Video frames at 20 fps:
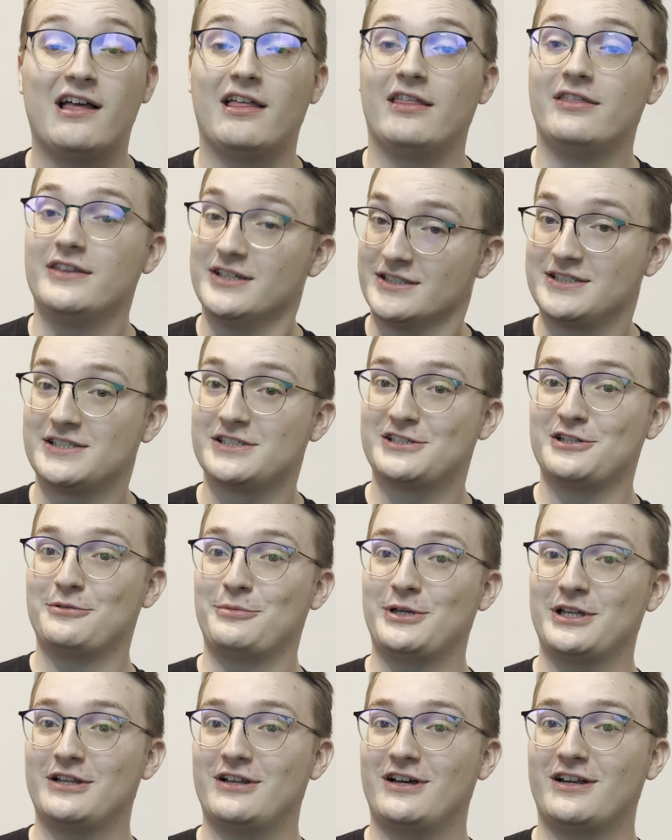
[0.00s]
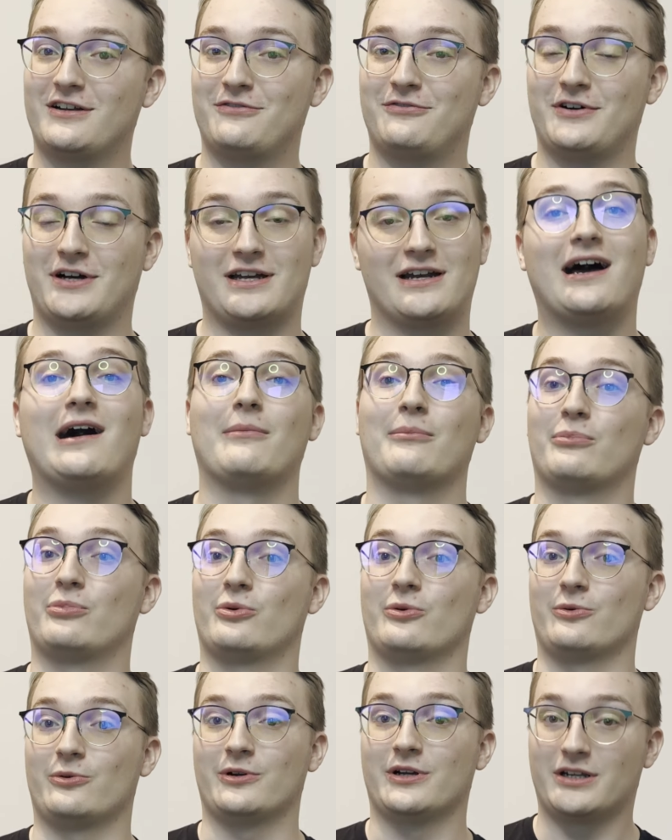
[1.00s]
This is going to be a lot of fun. I'm
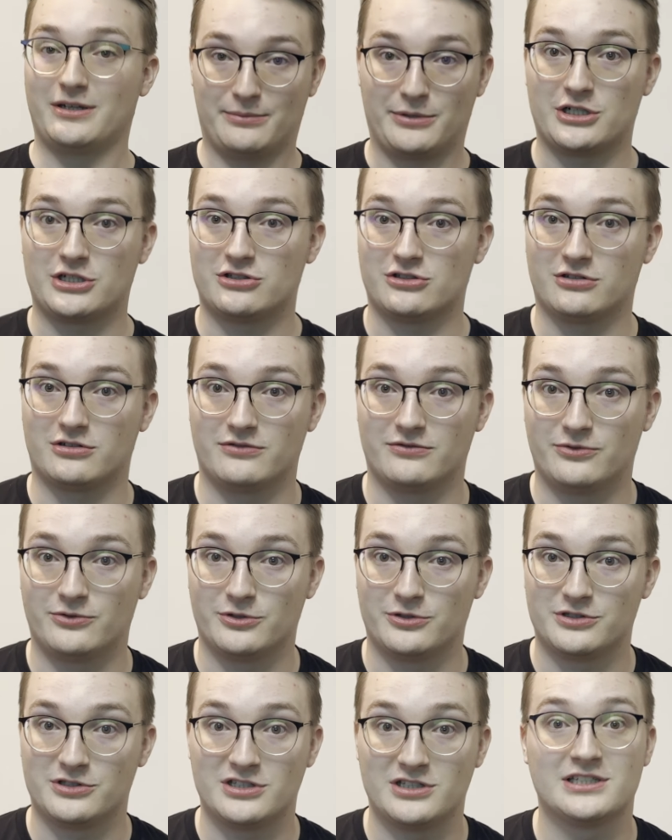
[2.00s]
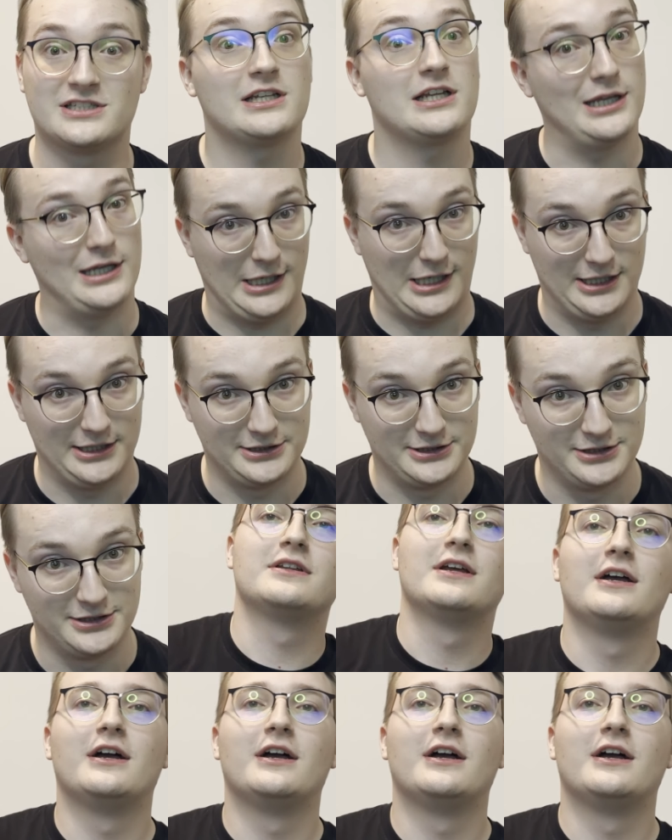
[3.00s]
pretty much looking forward to this a lot.